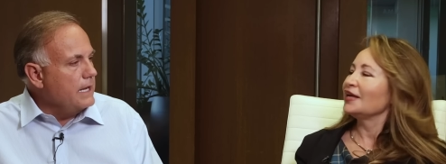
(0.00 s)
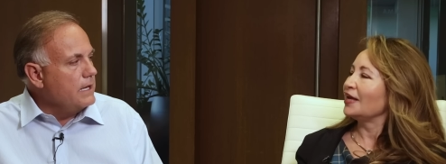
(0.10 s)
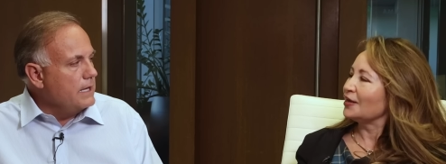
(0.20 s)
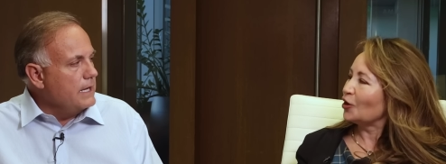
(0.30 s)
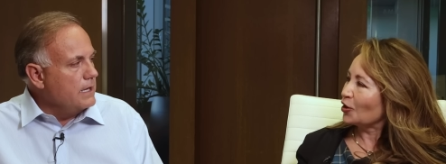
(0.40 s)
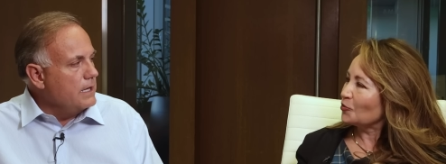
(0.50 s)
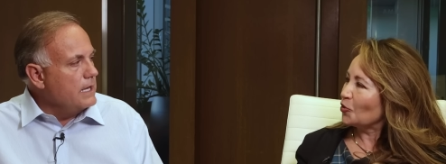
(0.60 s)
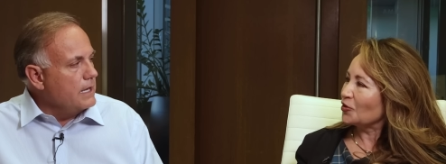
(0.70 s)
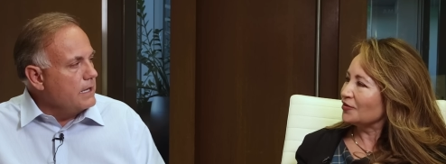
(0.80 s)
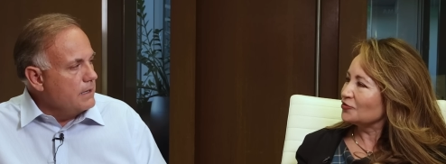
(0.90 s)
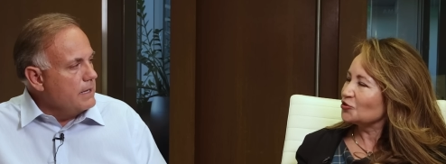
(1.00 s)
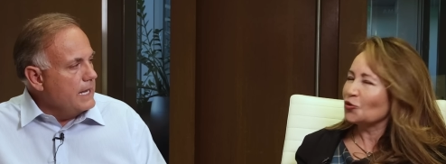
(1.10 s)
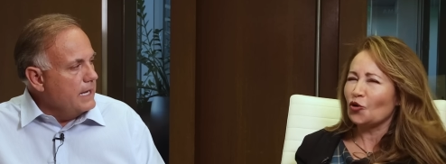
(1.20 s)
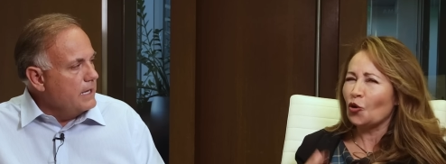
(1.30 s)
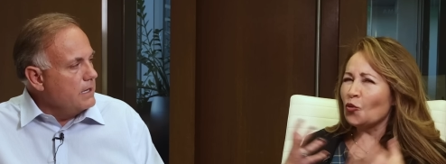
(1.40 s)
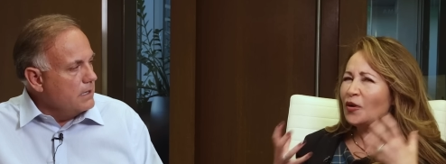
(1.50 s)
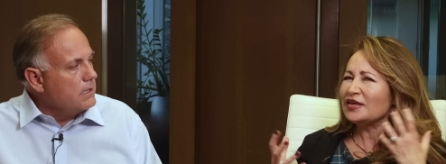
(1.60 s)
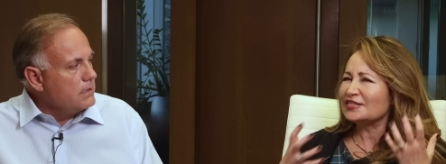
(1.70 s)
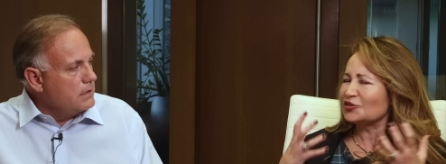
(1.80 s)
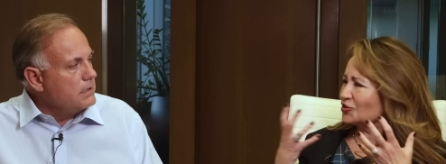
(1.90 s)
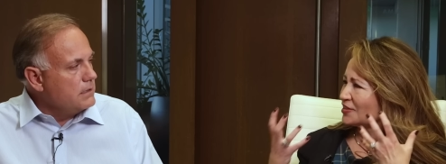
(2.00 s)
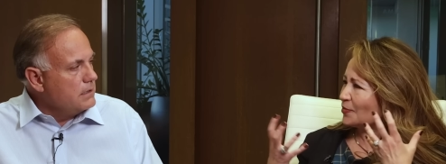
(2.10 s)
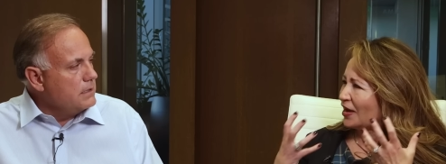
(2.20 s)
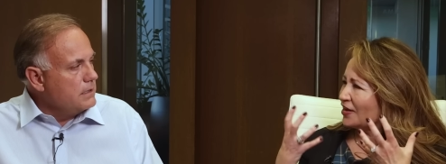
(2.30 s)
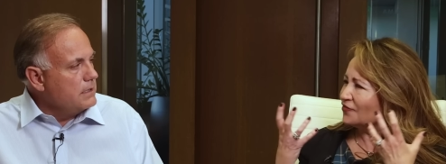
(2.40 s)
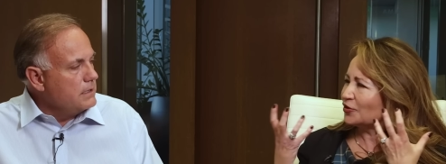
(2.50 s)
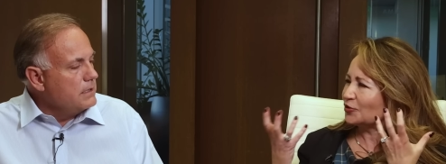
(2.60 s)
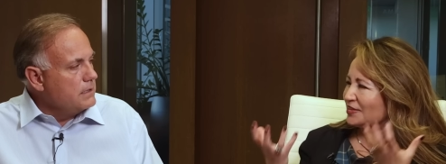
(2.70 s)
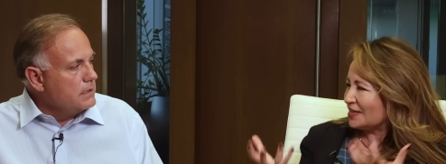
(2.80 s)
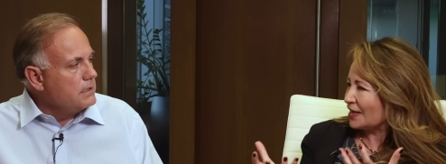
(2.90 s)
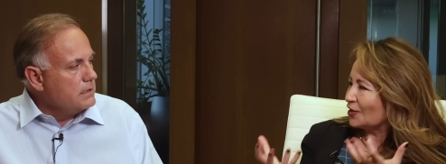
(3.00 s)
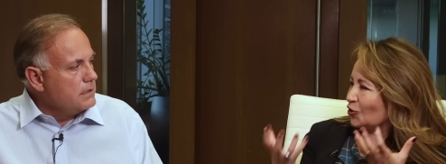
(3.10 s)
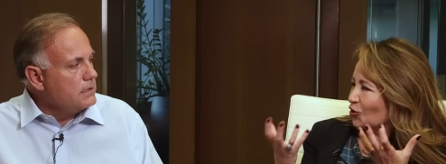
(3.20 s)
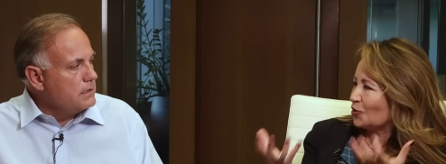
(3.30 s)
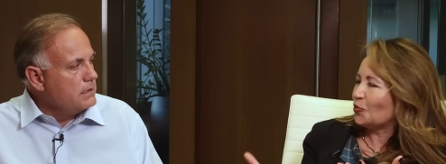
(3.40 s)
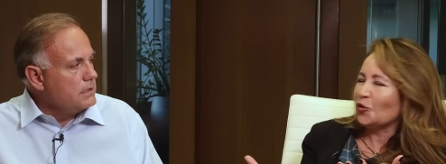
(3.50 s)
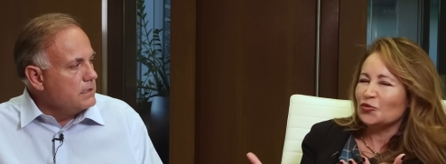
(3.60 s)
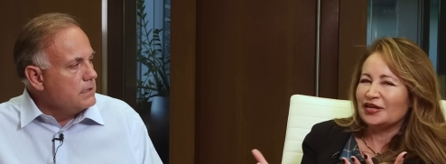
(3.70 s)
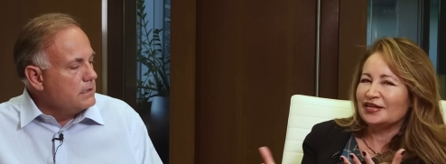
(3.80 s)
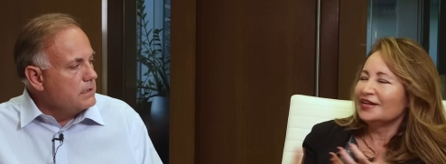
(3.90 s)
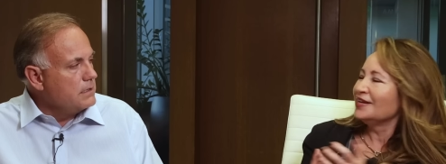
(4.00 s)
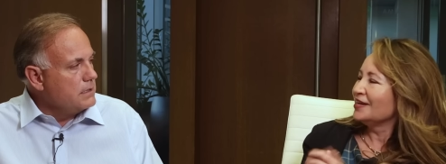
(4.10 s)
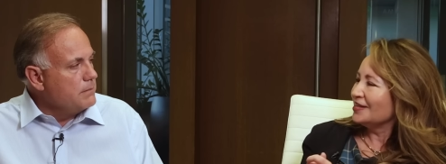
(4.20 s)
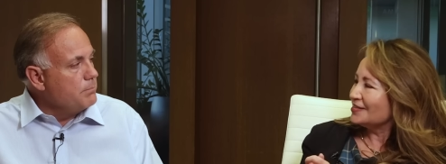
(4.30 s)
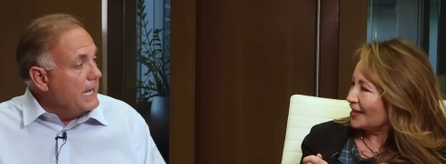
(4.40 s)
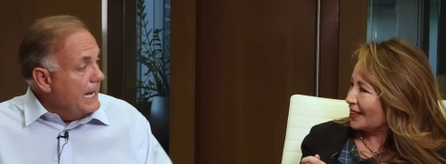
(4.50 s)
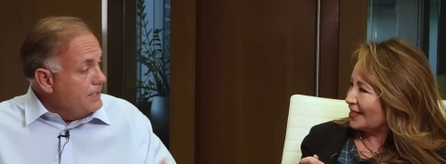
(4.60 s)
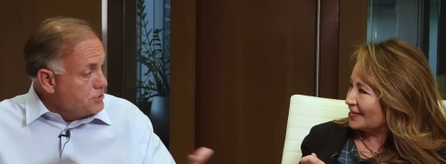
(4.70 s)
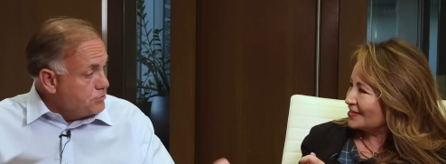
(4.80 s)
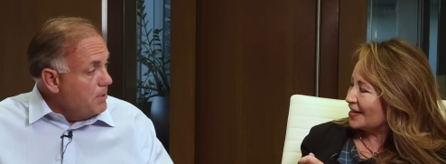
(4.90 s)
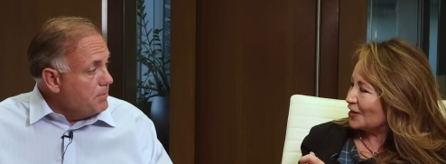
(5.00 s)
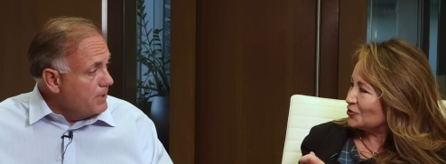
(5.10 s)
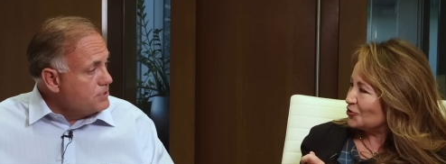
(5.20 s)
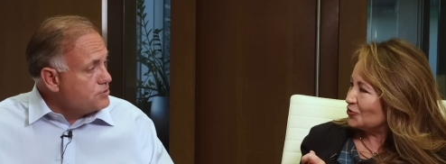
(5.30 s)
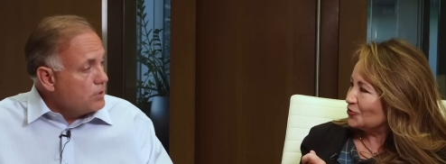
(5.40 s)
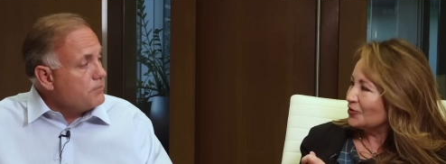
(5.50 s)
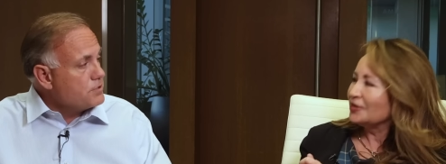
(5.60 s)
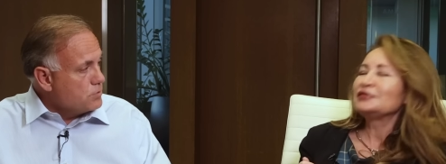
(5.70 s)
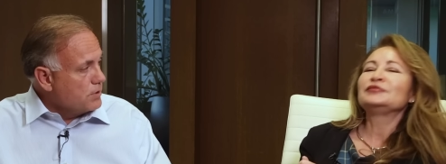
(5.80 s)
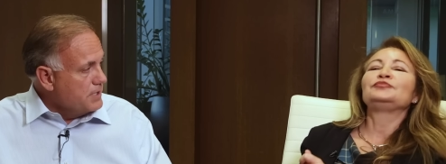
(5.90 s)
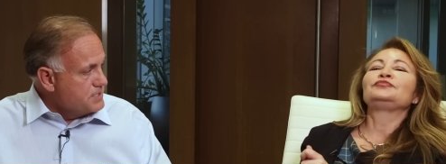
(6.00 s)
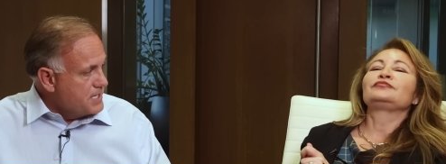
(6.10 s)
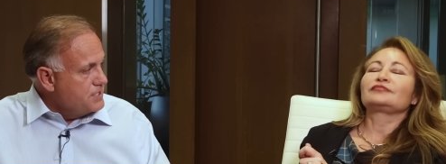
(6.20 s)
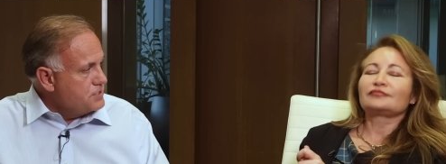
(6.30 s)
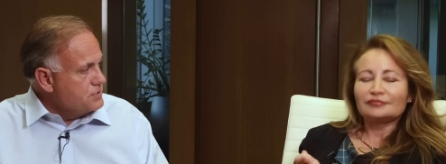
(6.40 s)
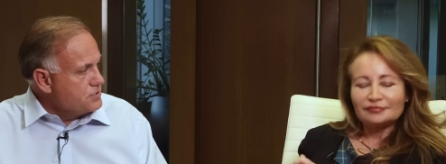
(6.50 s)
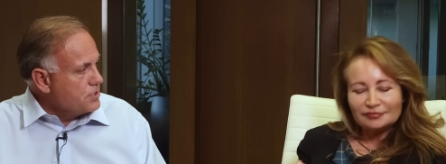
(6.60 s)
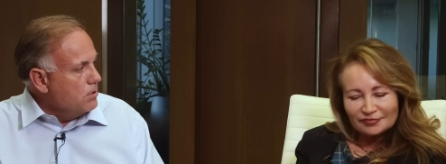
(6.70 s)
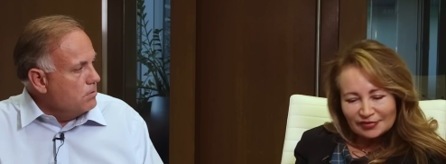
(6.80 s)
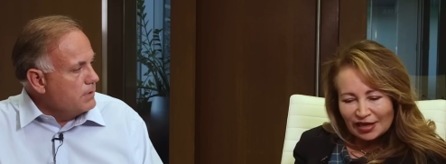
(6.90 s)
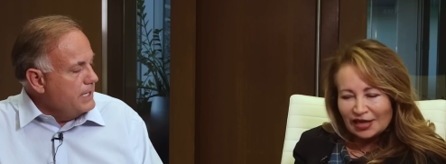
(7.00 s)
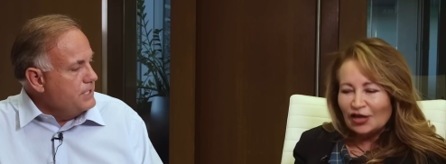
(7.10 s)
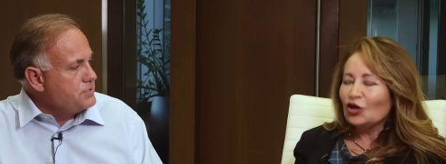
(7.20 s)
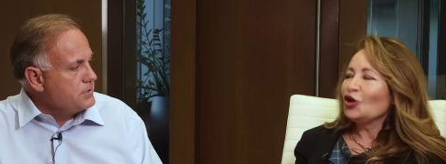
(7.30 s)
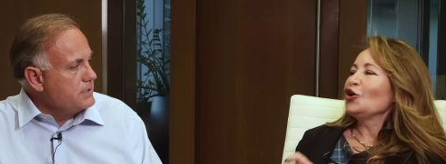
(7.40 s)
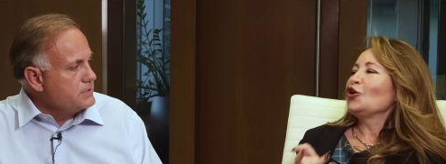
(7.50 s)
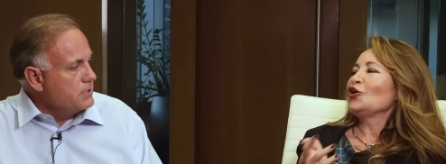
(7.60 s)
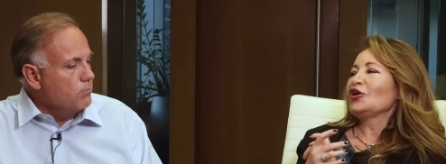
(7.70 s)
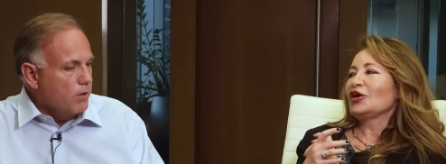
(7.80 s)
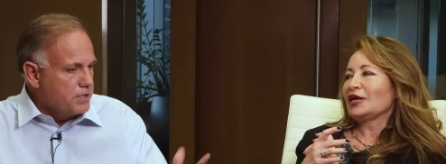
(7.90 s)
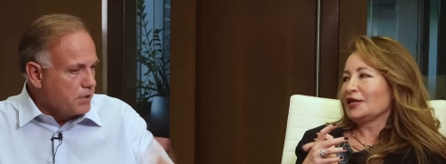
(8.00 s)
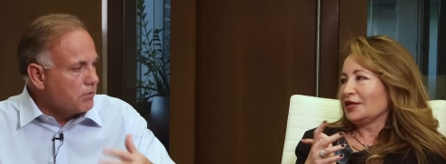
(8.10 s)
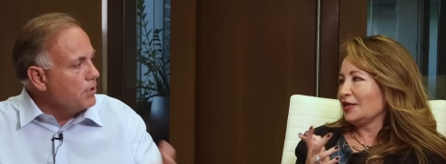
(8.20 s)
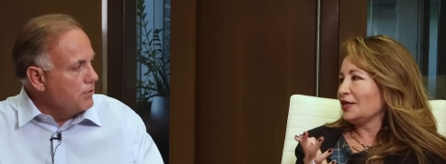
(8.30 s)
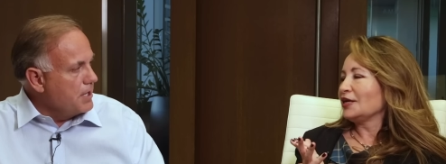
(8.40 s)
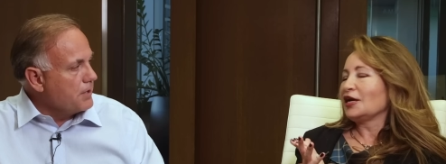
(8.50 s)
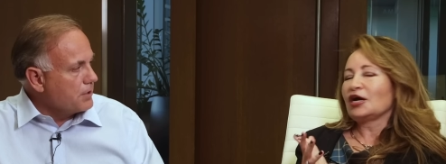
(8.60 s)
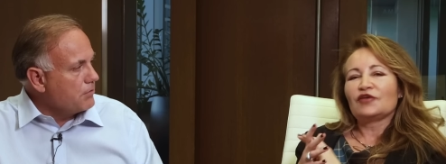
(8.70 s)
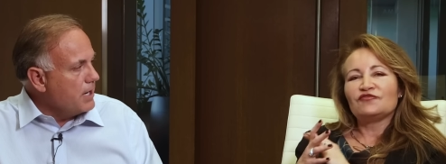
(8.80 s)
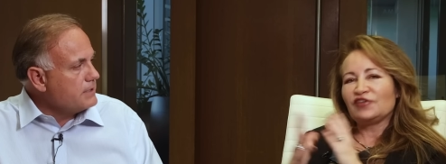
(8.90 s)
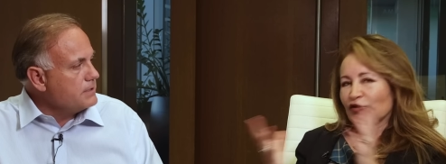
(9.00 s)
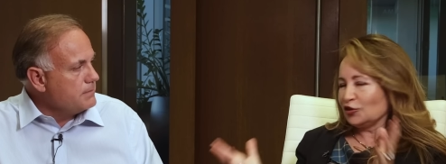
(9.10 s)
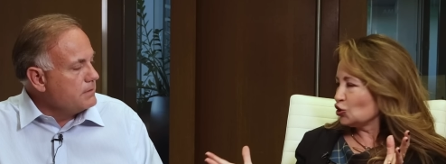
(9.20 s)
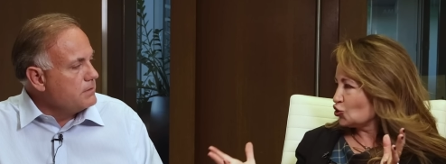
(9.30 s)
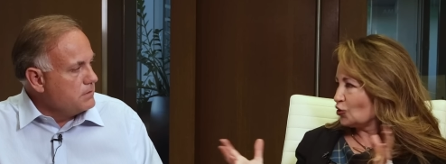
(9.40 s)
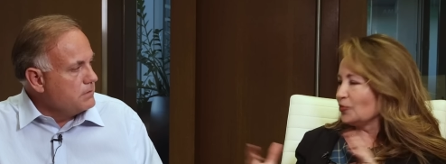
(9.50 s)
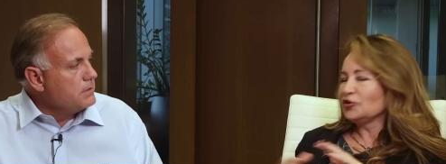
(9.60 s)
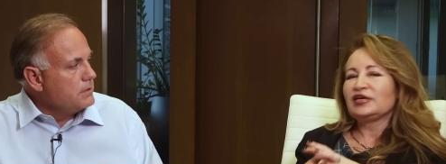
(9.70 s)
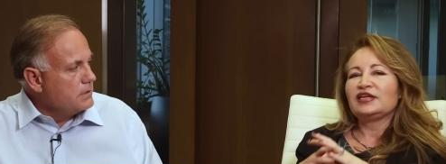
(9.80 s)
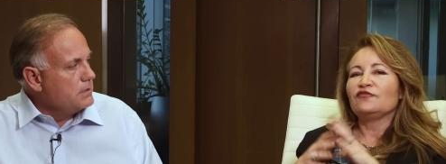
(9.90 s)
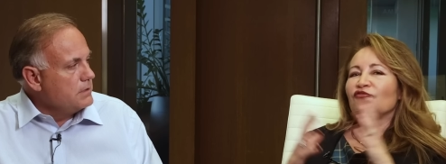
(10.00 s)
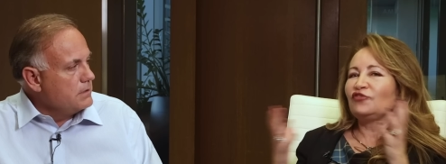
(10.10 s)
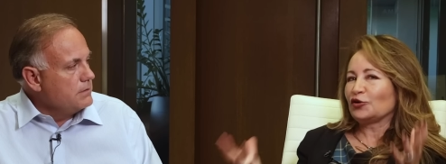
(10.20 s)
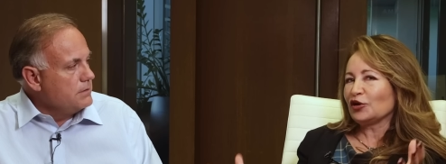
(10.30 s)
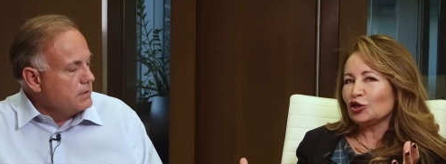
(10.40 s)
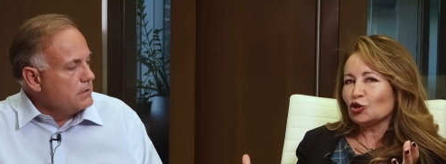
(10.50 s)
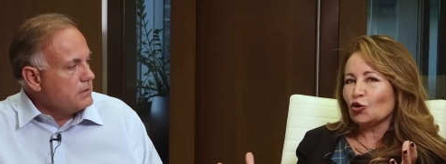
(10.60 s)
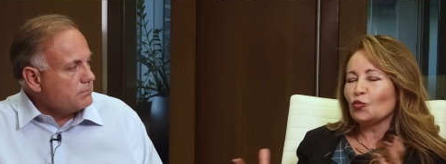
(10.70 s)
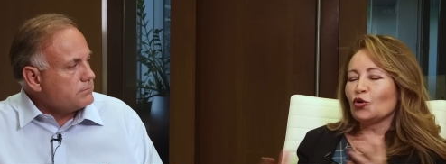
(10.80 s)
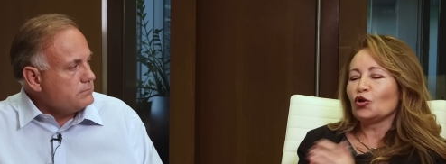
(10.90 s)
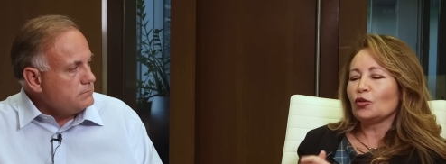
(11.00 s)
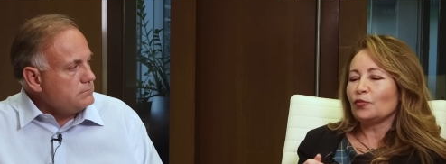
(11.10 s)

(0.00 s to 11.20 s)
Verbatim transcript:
Speaker 1: and automotive. So always there's some kind of very technical component to the and things that I do. And distributed
Speaker 2: service organizations, though each to one degree or another, correct?
Speaker 1: Very distributed, very global,